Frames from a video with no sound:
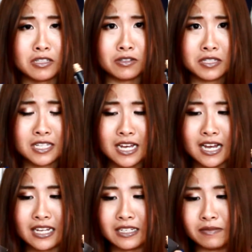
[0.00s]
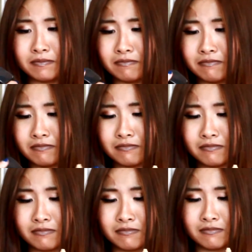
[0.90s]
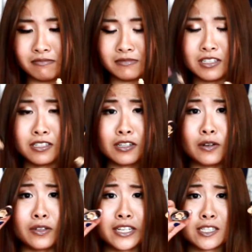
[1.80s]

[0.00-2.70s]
so sad. This totally